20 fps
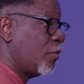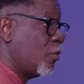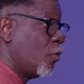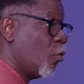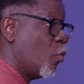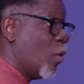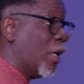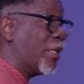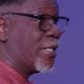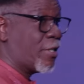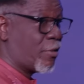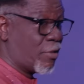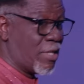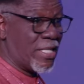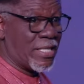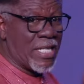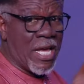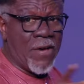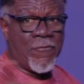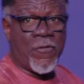What is
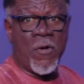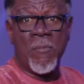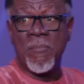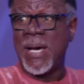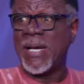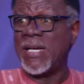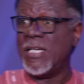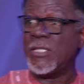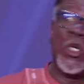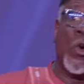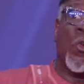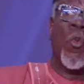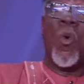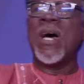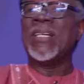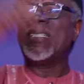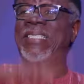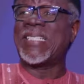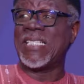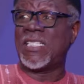reserved for marriage? You
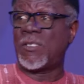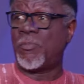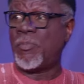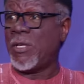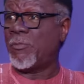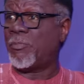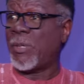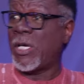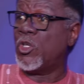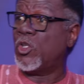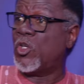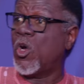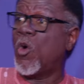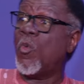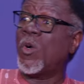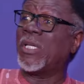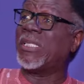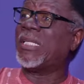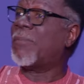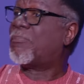want it, but you don't
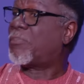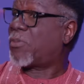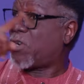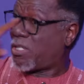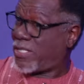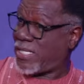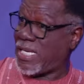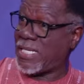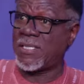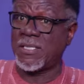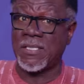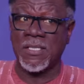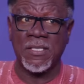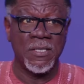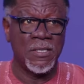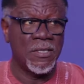want the process.